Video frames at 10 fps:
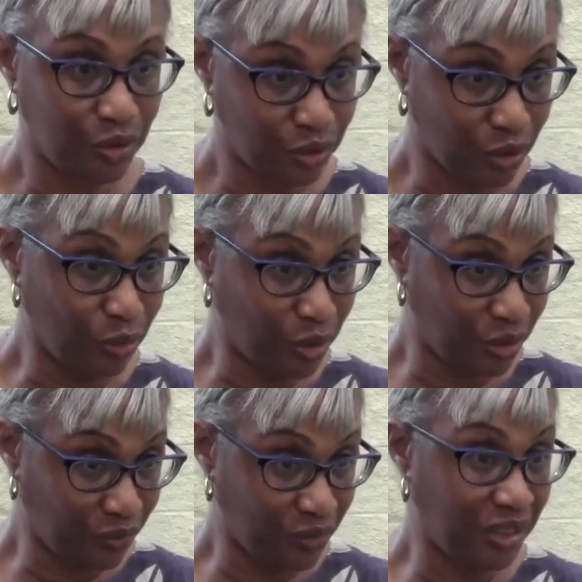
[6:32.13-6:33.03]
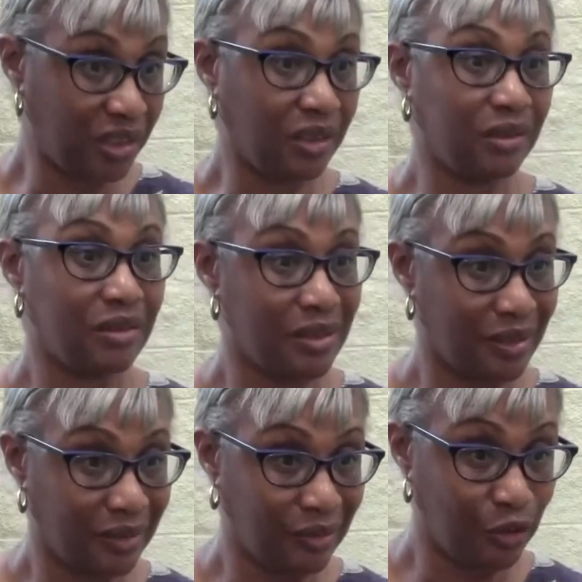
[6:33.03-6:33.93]
You go to your friends
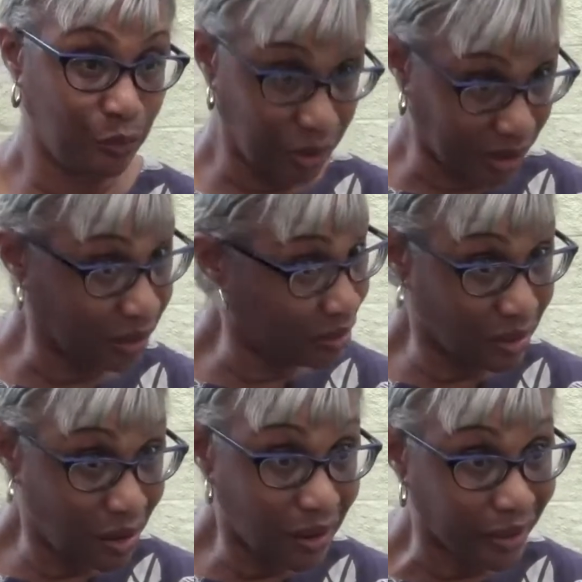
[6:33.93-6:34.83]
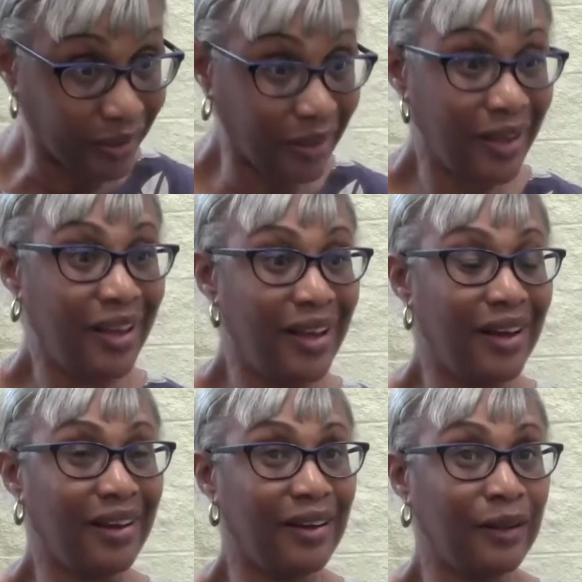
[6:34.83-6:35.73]
and you play in the yard.
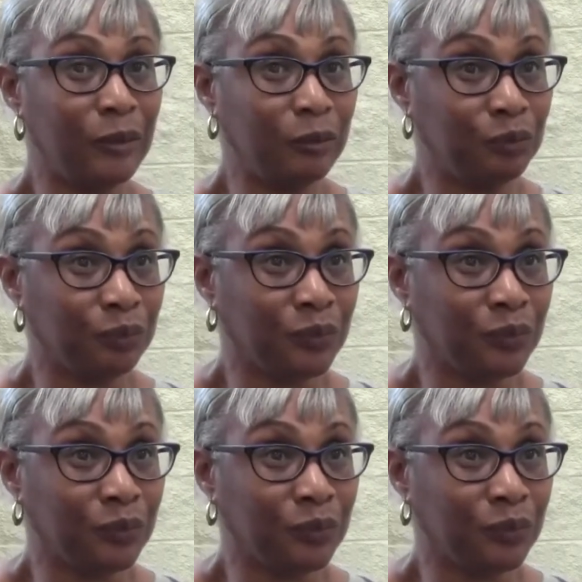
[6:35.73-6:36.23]
I